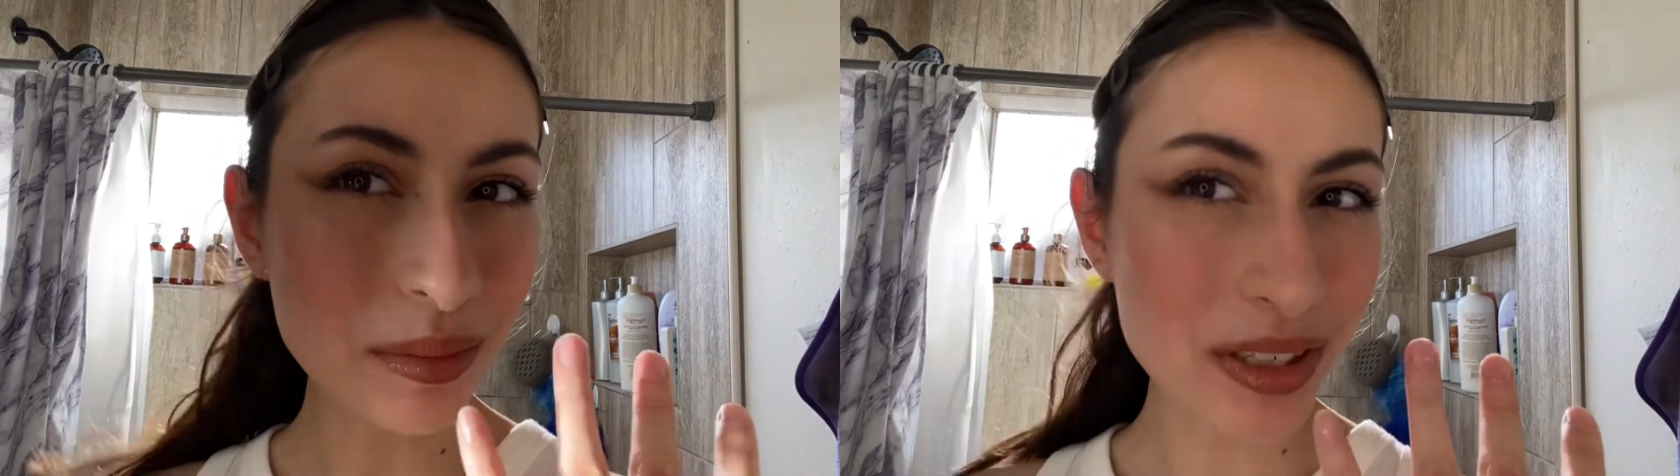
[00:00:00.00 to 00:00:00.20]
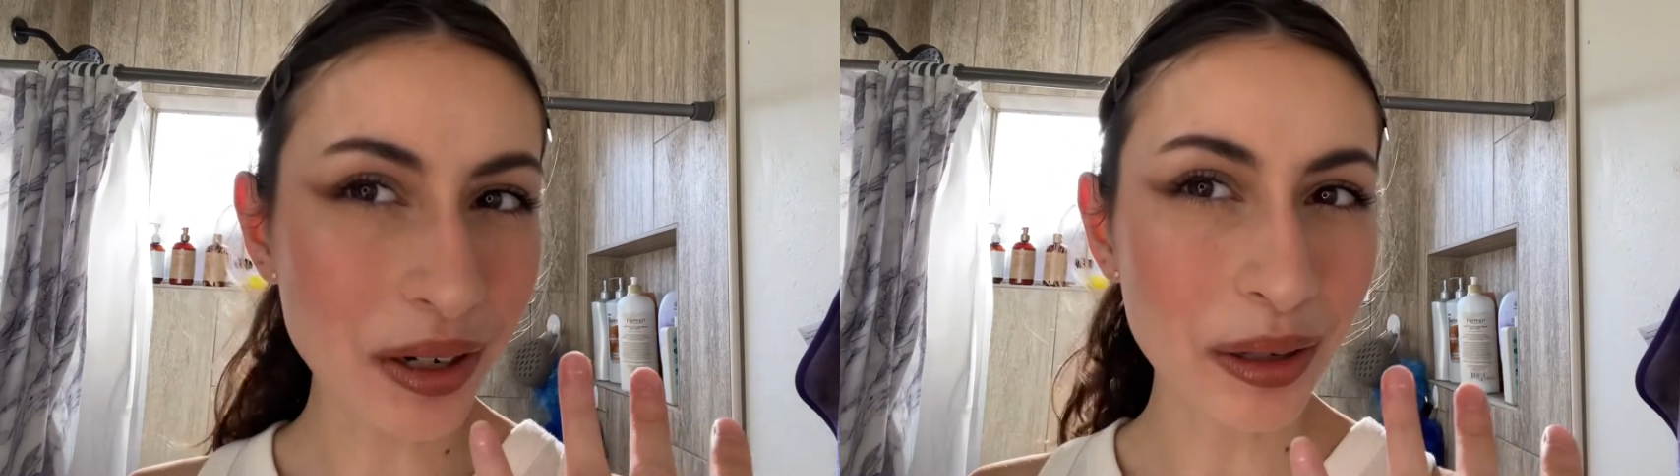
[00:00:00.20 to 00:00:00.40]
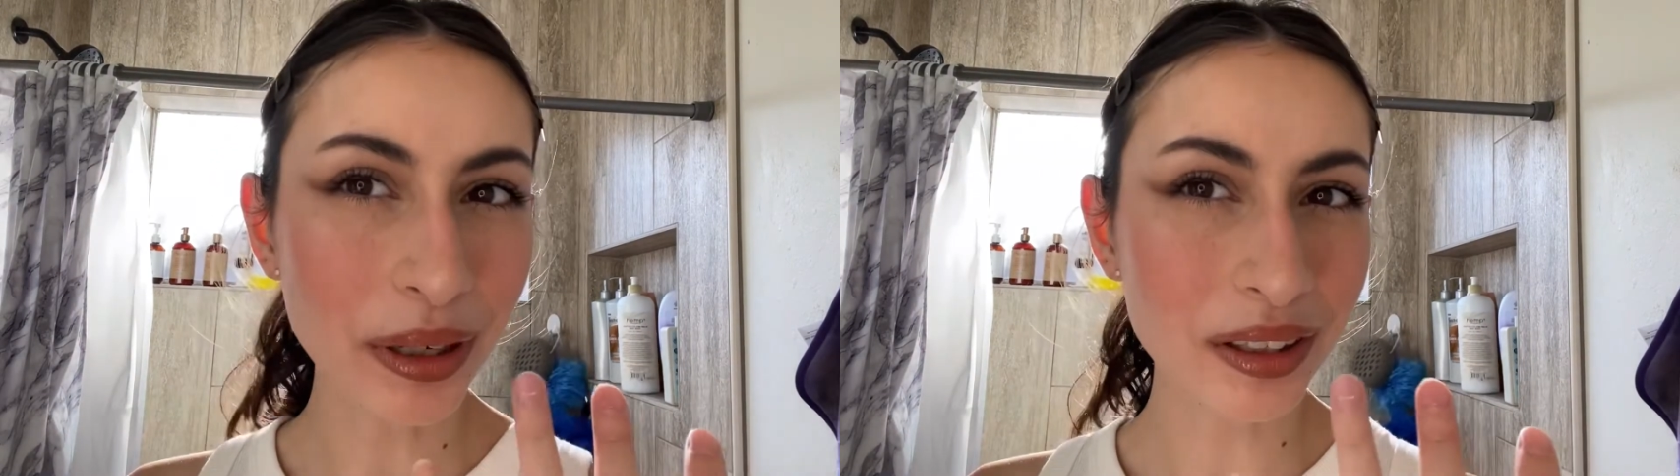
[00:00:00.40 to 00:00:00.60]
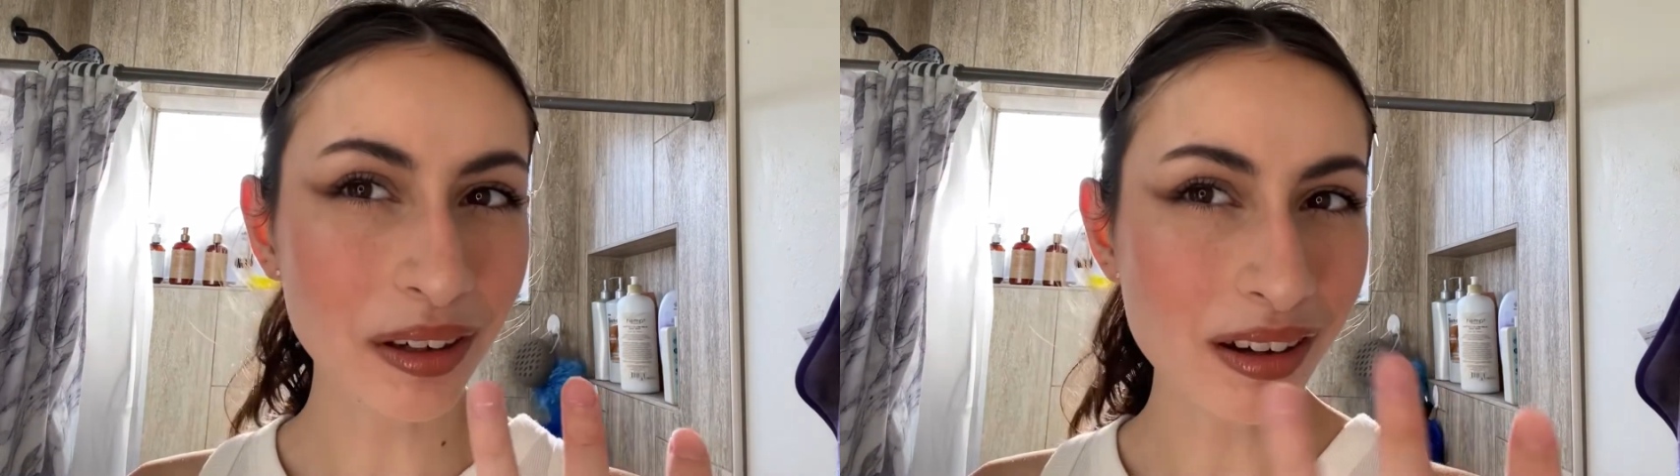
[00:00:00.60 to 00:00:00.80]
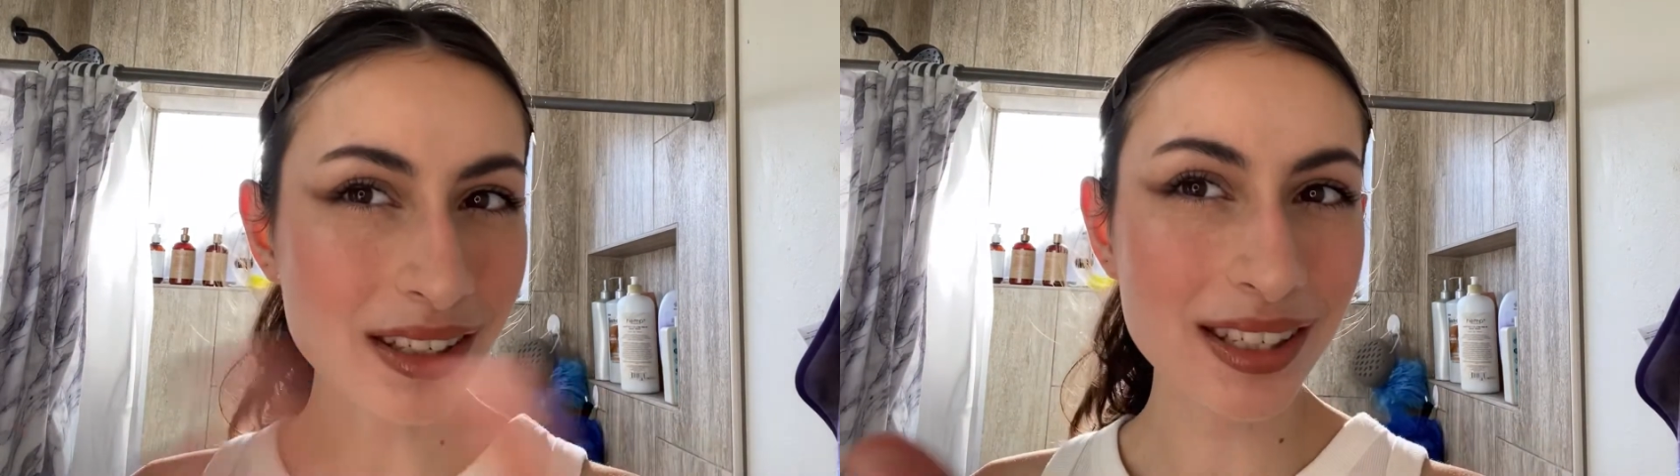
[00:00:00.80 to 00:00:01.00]
I'm sorry about the
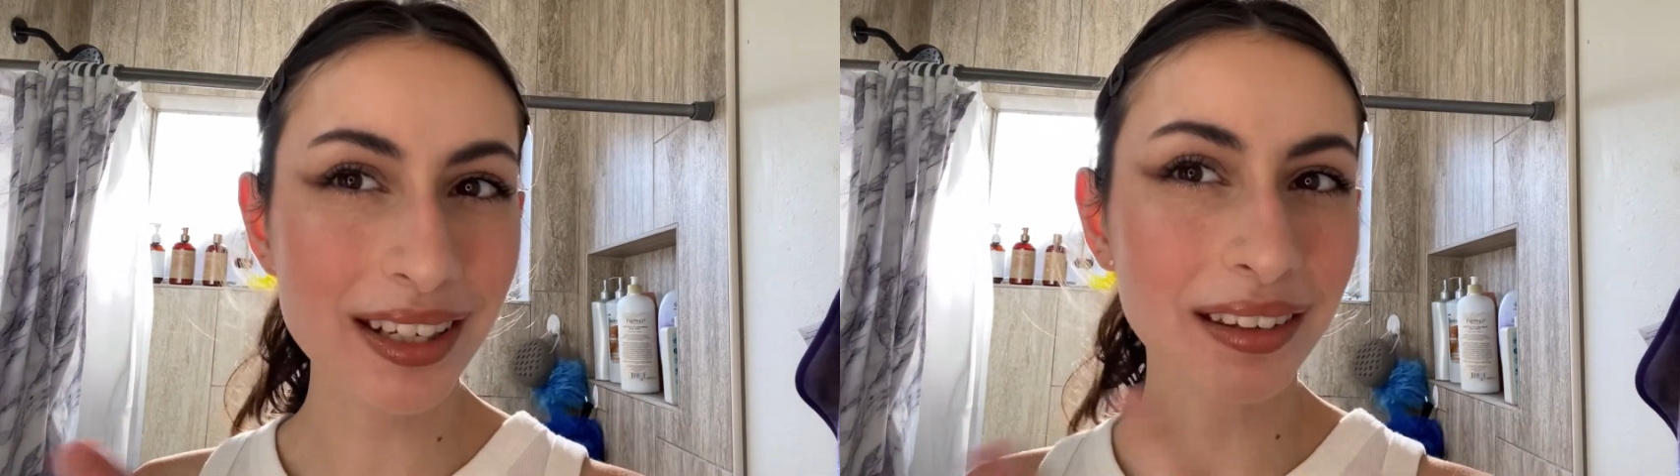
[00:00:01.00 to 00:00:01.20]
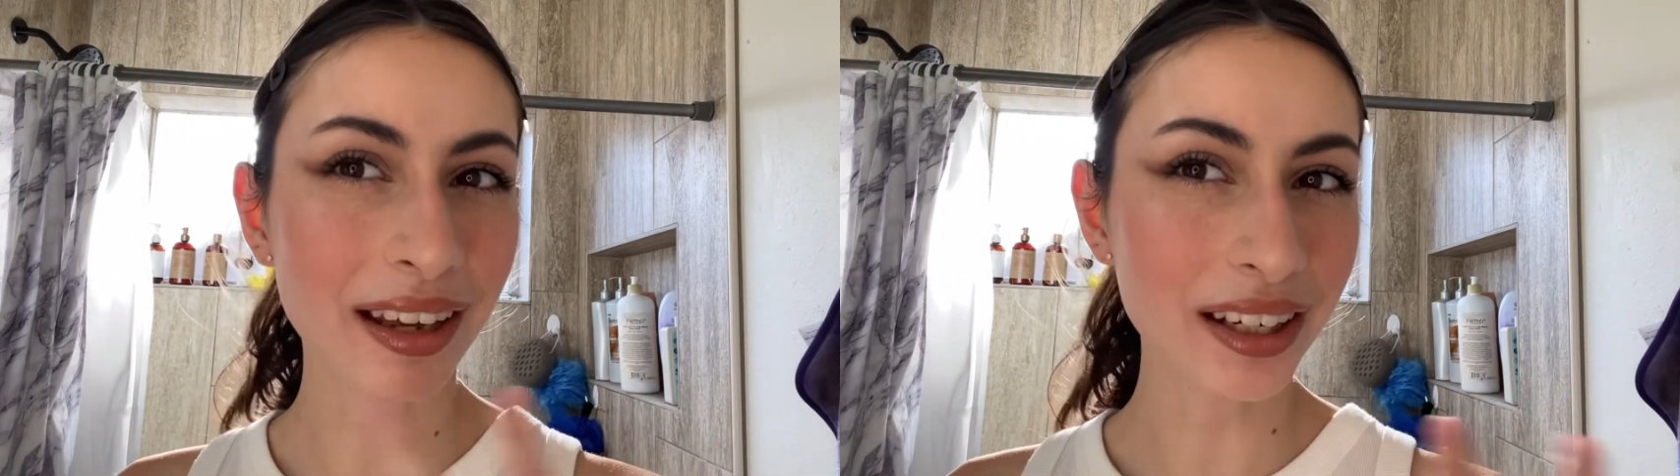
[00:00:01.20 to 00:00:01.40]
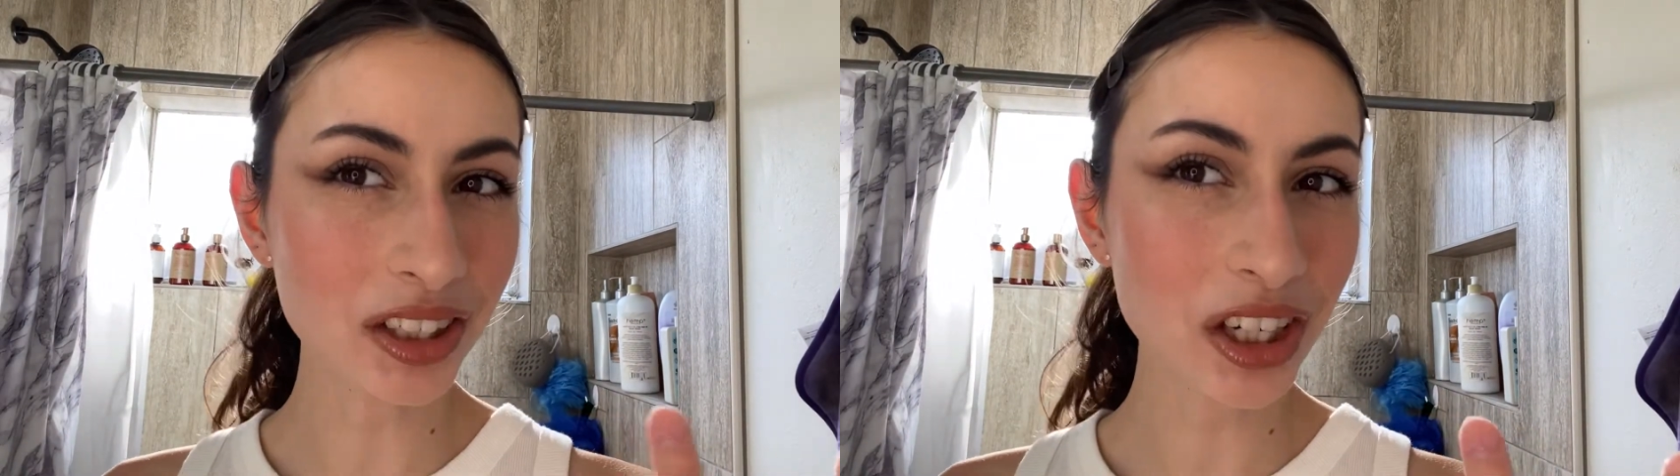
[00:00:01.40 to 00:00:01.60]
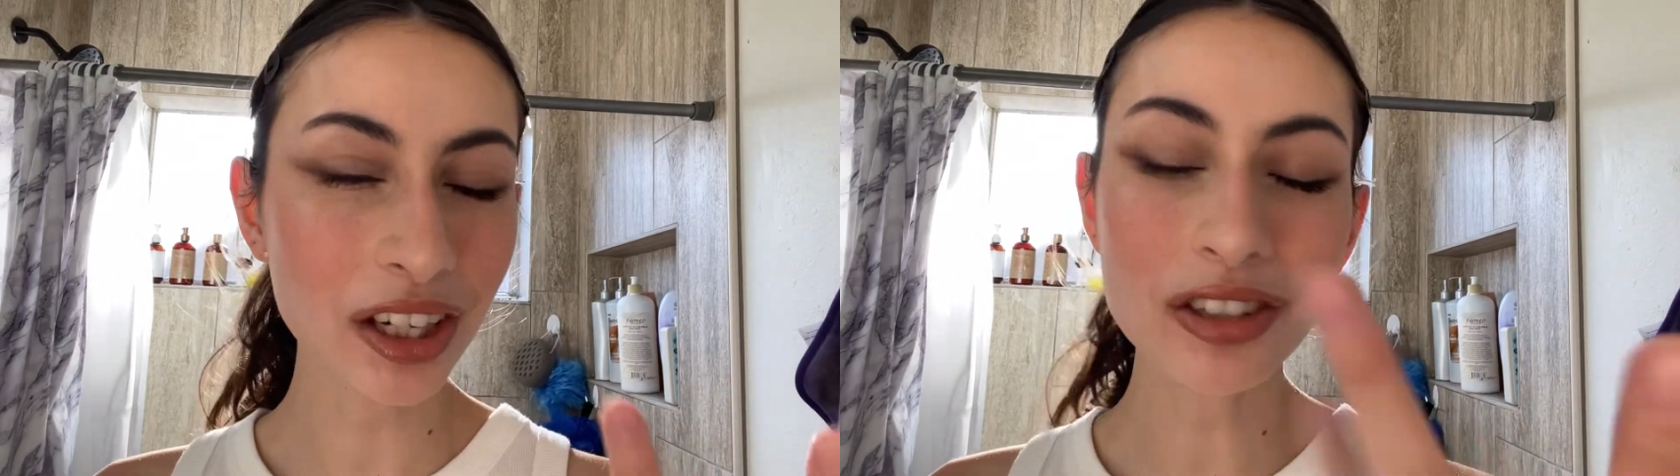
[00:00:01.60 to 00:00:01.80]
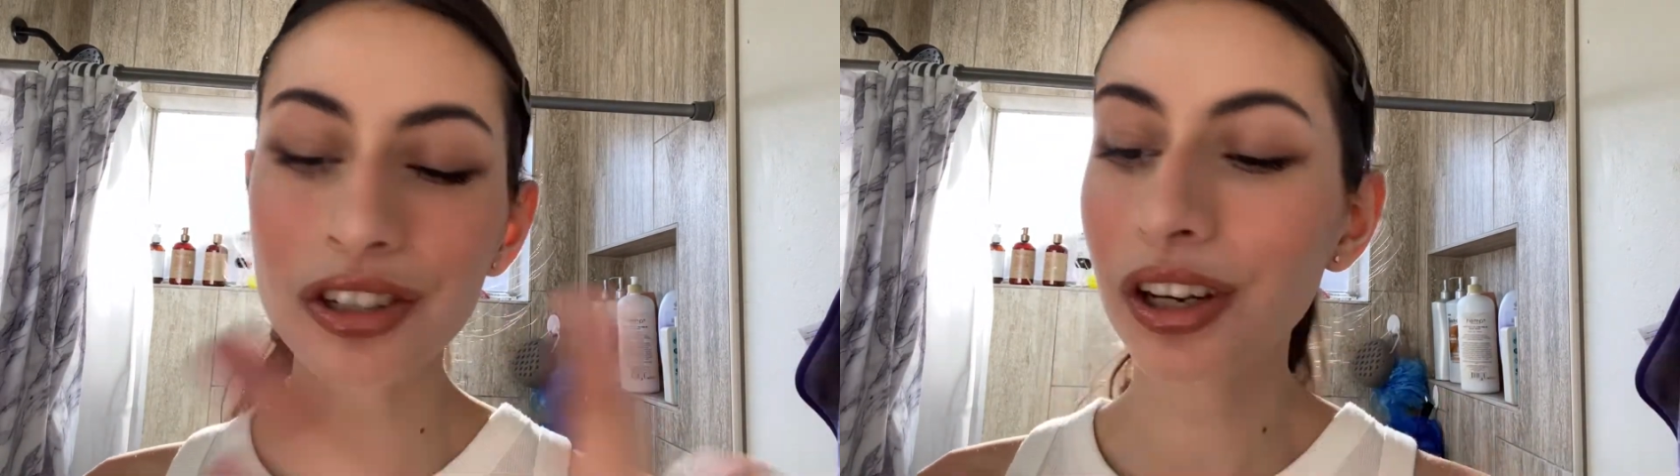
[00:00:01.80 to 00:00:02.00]
constant lighting
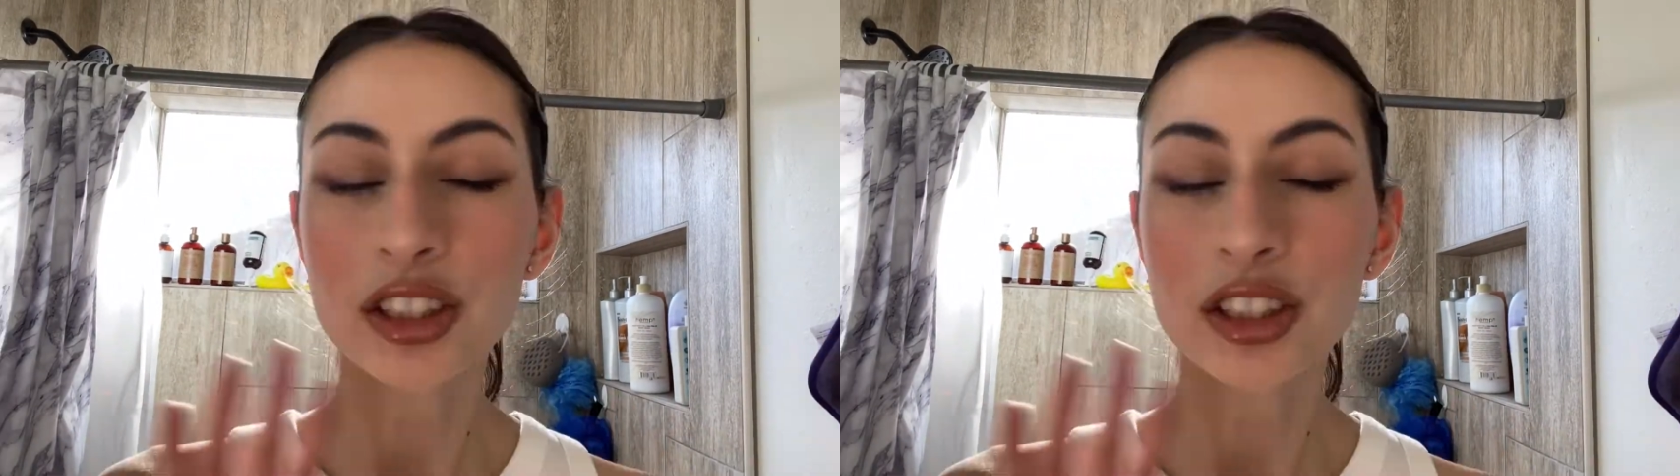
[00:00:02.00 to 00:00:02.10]
change.